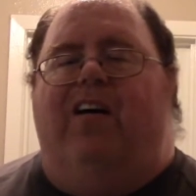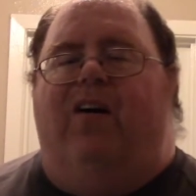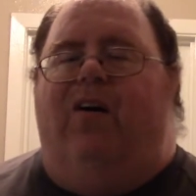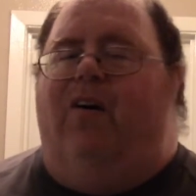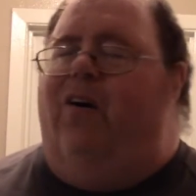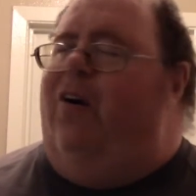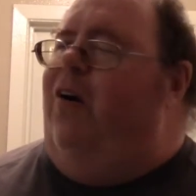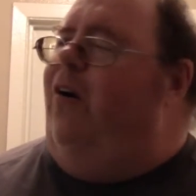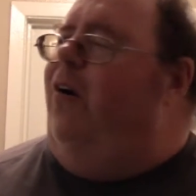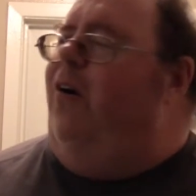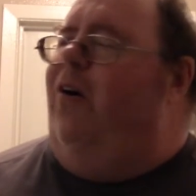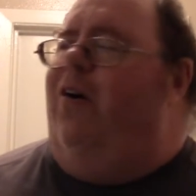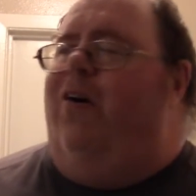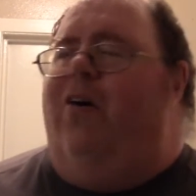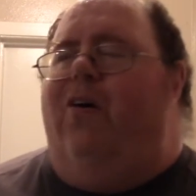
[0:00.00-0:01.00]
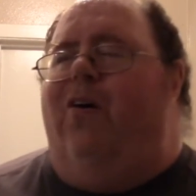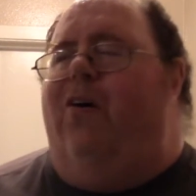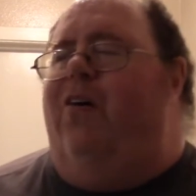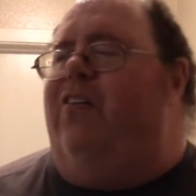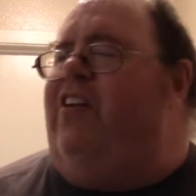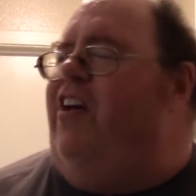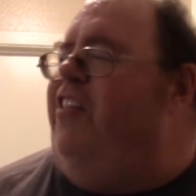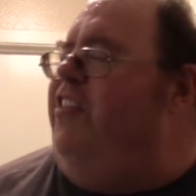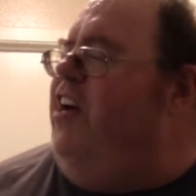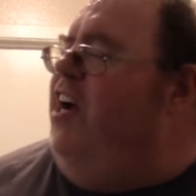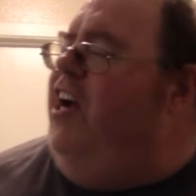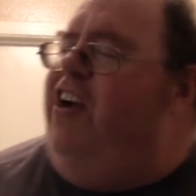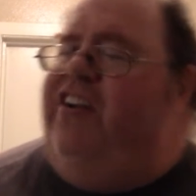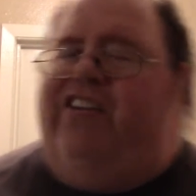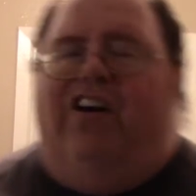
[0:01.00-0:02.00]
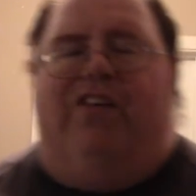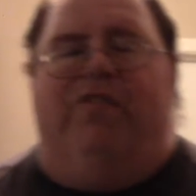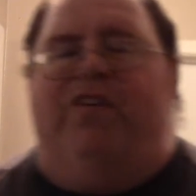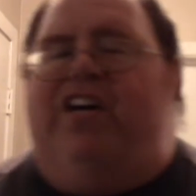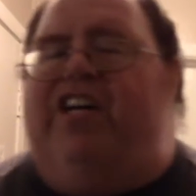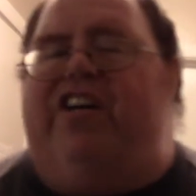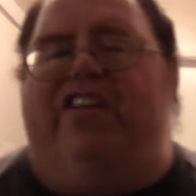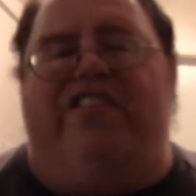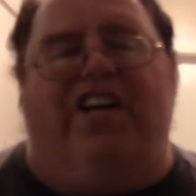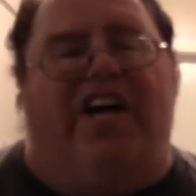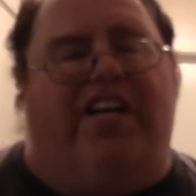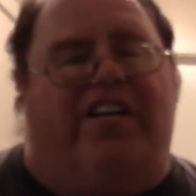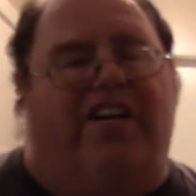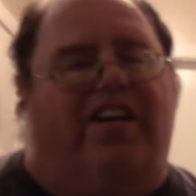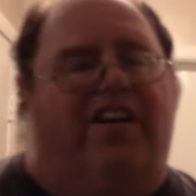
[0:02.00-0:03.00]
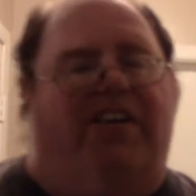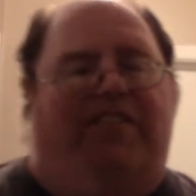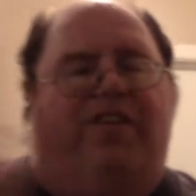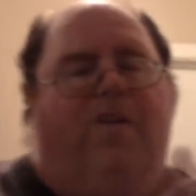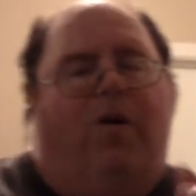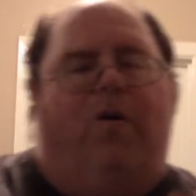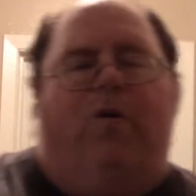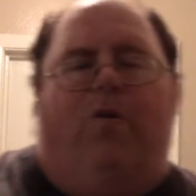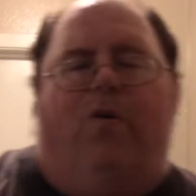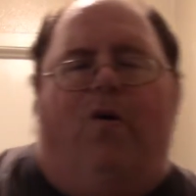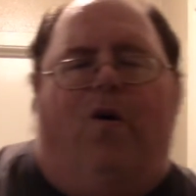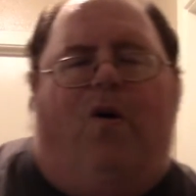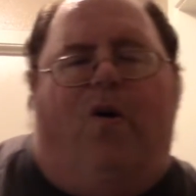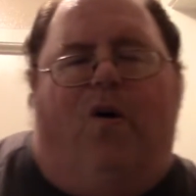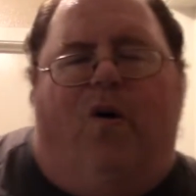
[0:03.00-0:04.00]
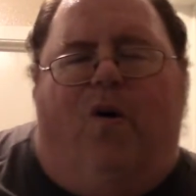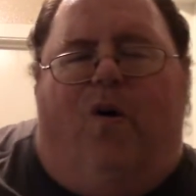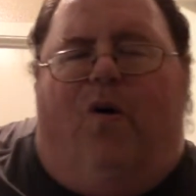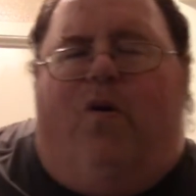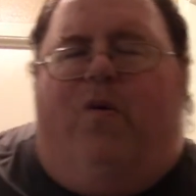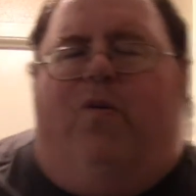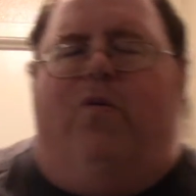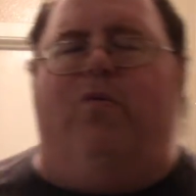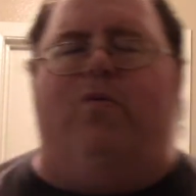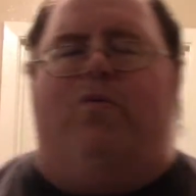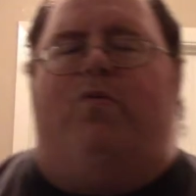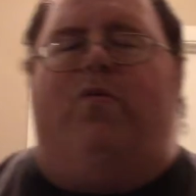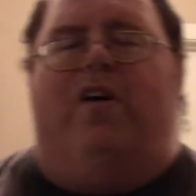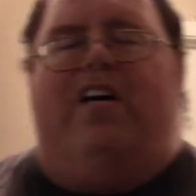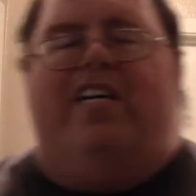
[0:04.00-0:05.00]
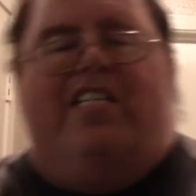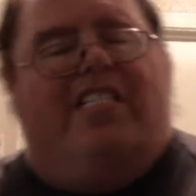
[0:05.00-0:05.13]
All the things that we could think of. Woo!